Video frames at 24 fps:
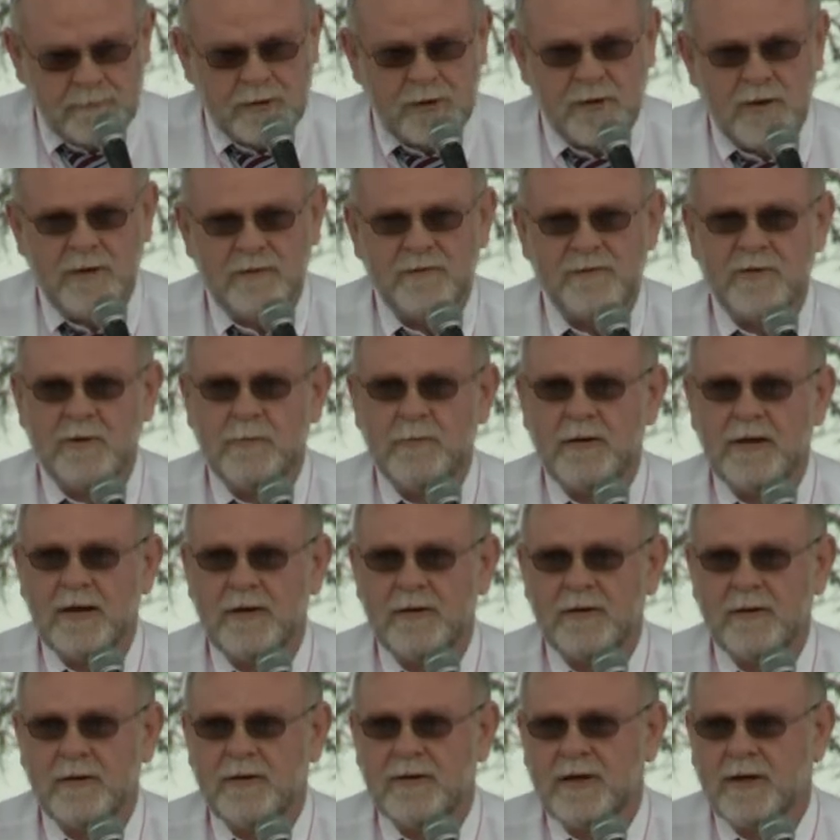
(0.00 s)
guns are
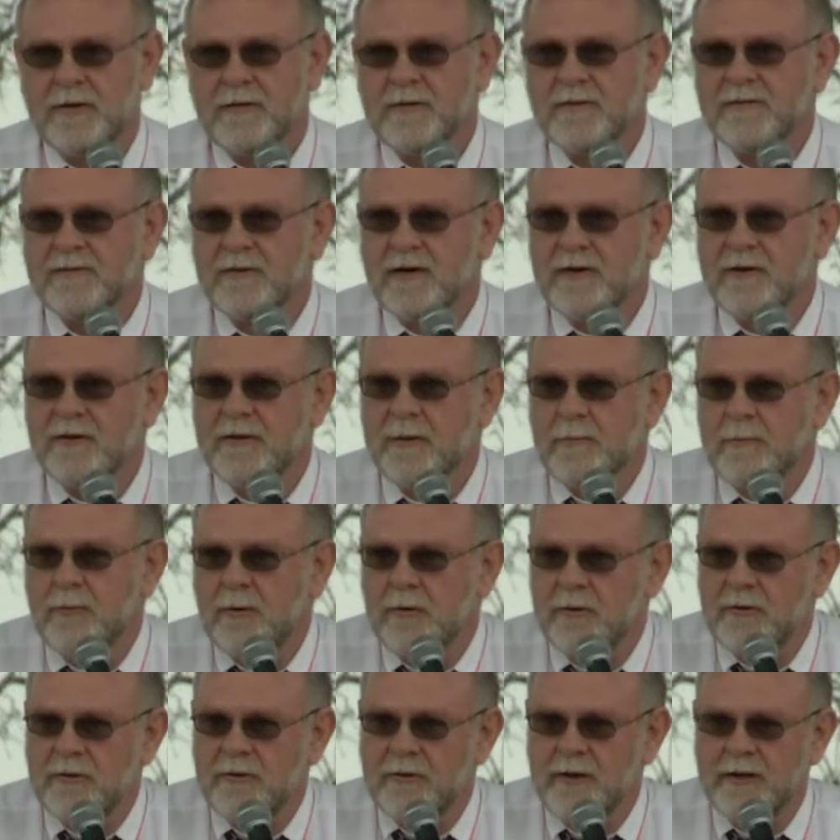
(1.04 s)
banned on the other side of the
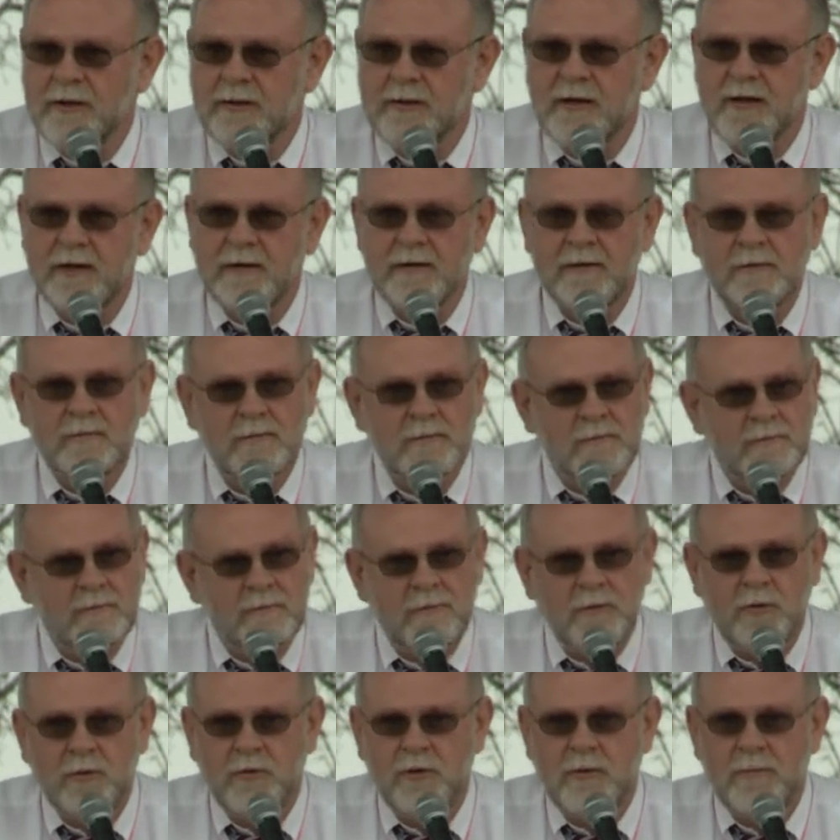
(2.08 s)
border, and yet
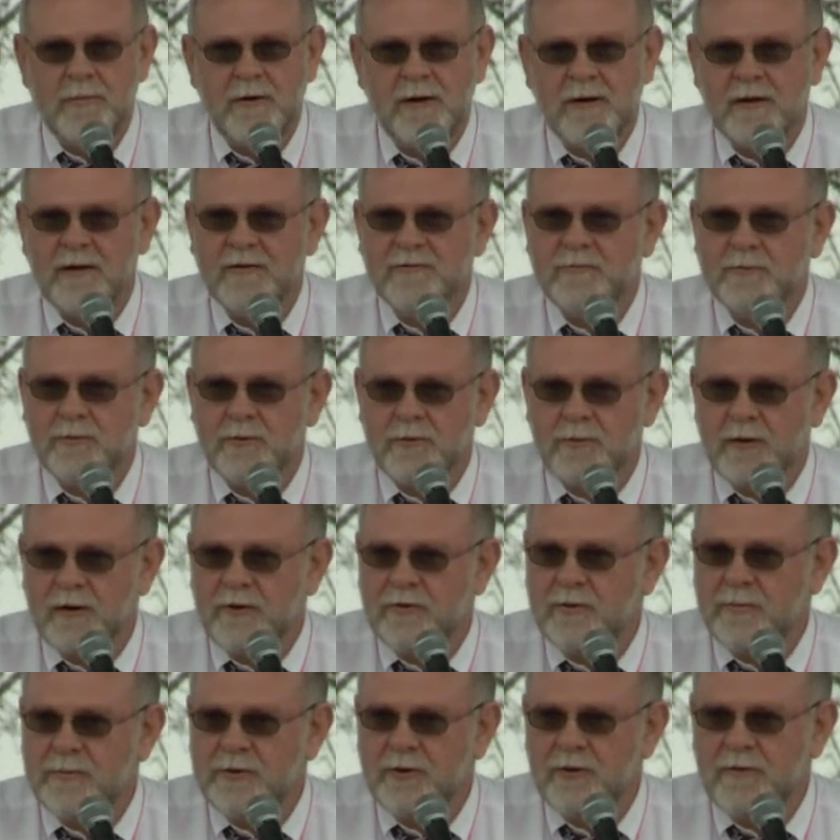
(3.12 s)
who among us would
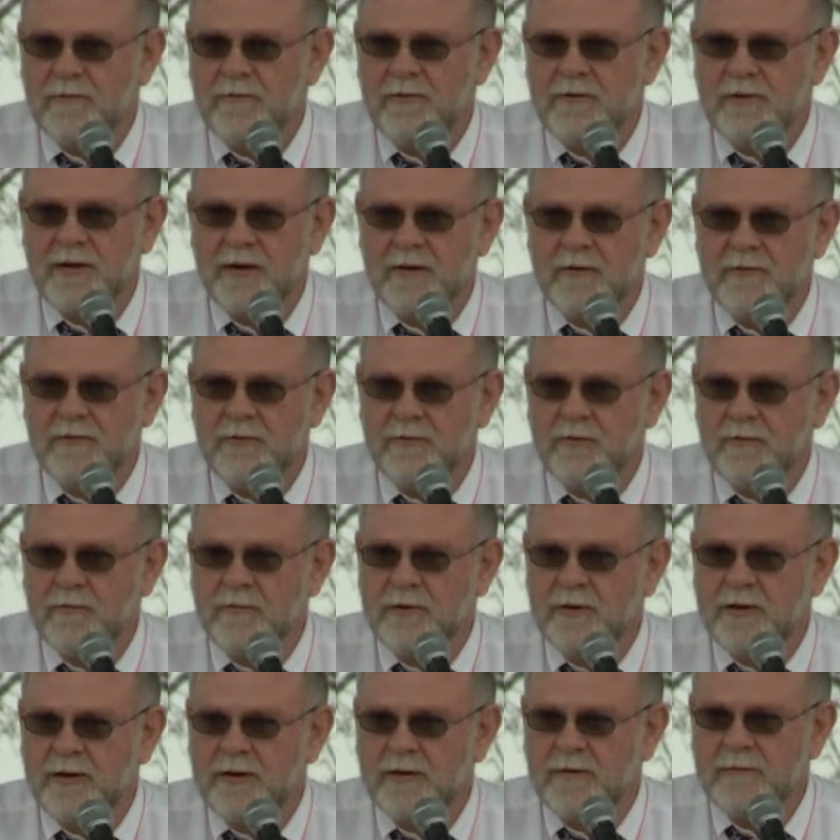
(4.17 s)
rather be over there than over
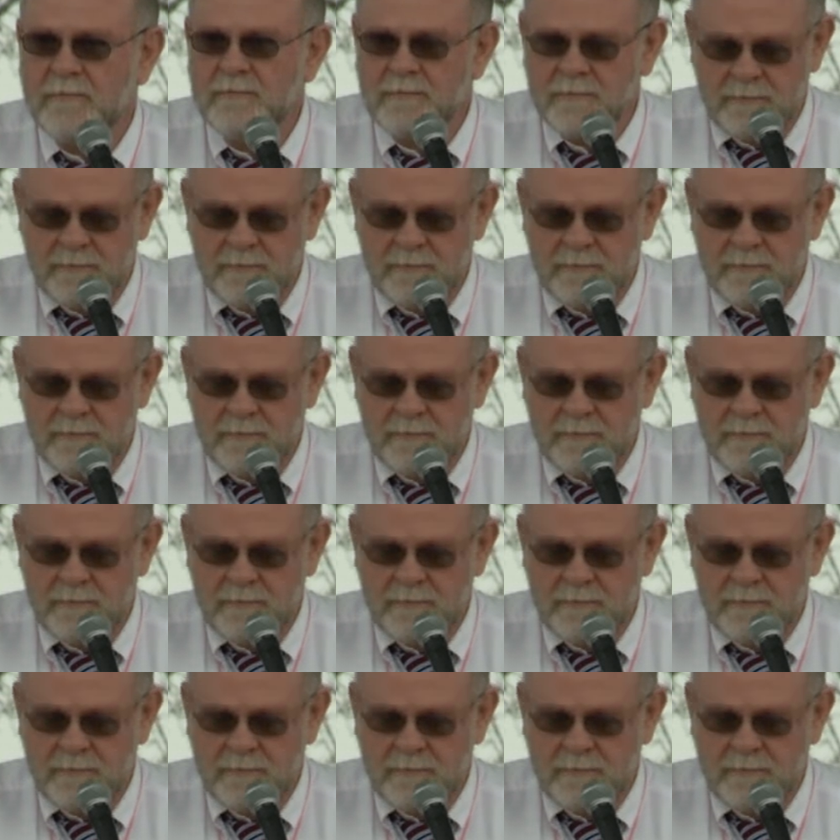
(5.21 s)
here?